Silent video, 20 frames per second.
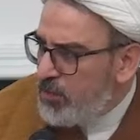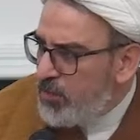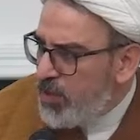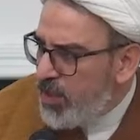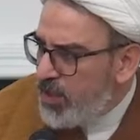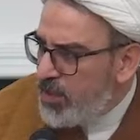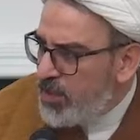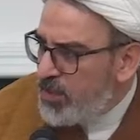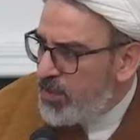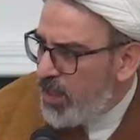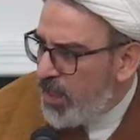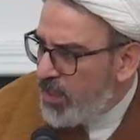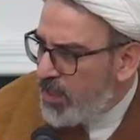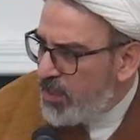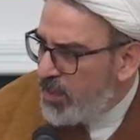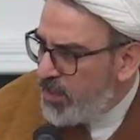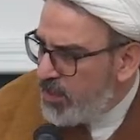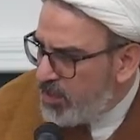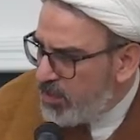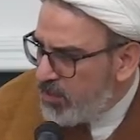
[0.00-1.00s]
But
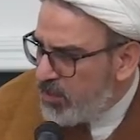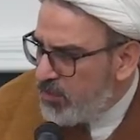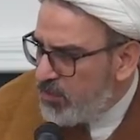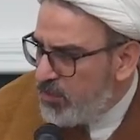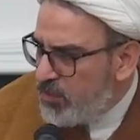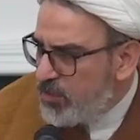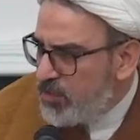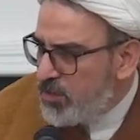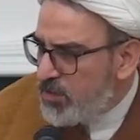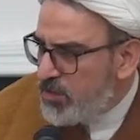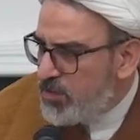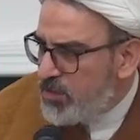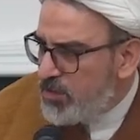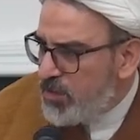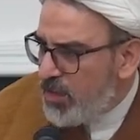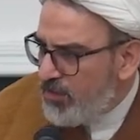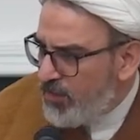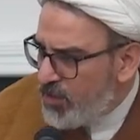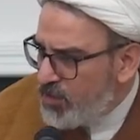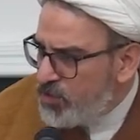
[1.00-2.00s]
that little
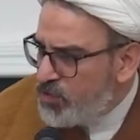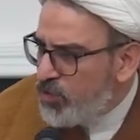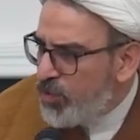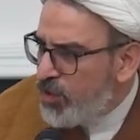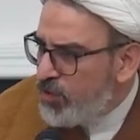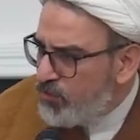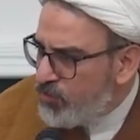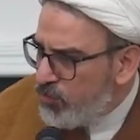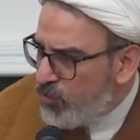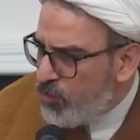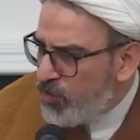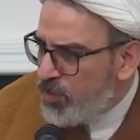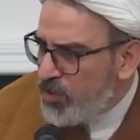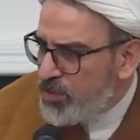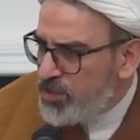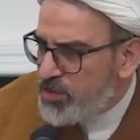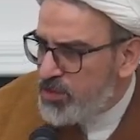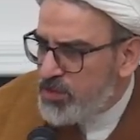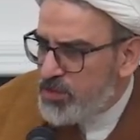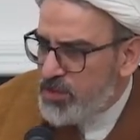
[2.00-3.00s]
tawajjuh and
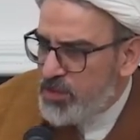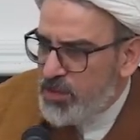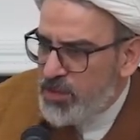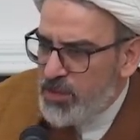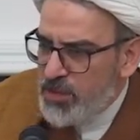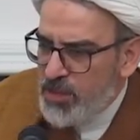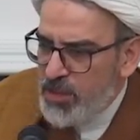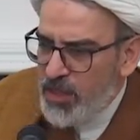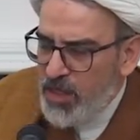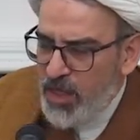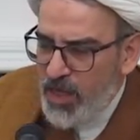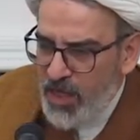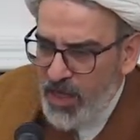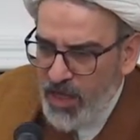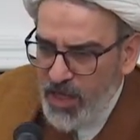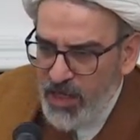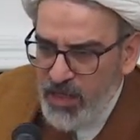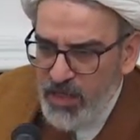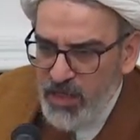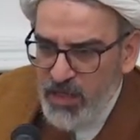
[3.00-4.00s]
focus
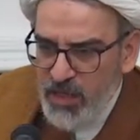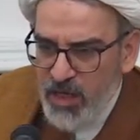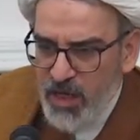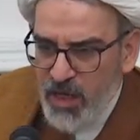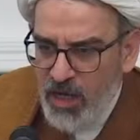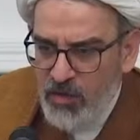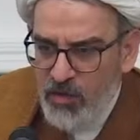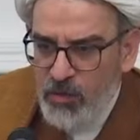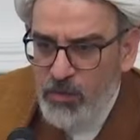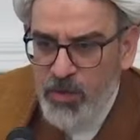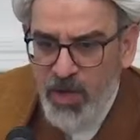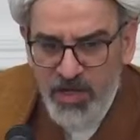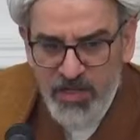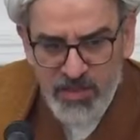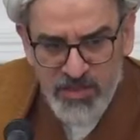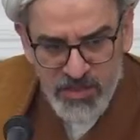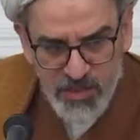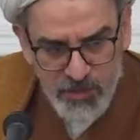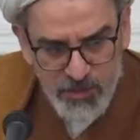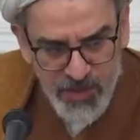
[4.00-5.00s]
and our
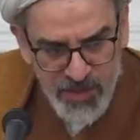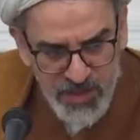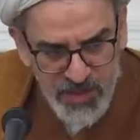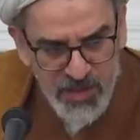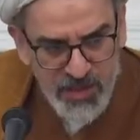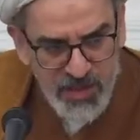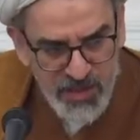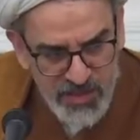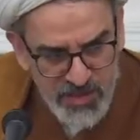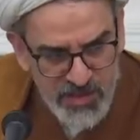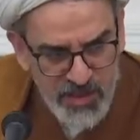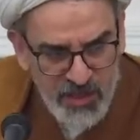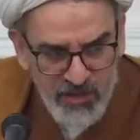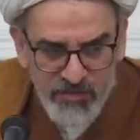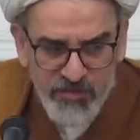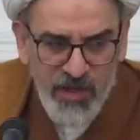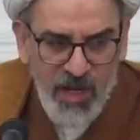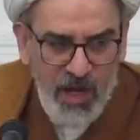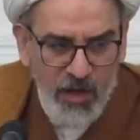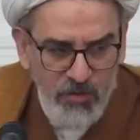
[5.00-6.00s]
participation
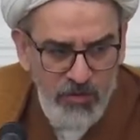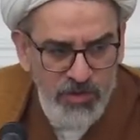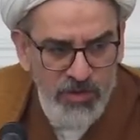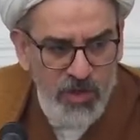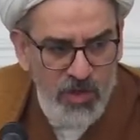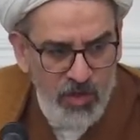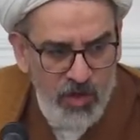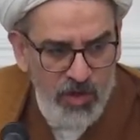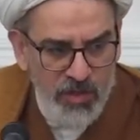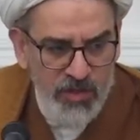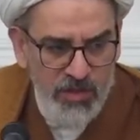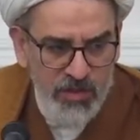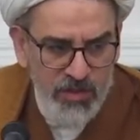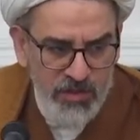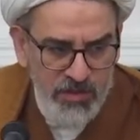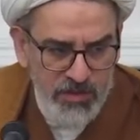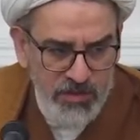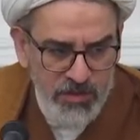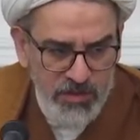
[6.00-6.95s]
itself counts a lot.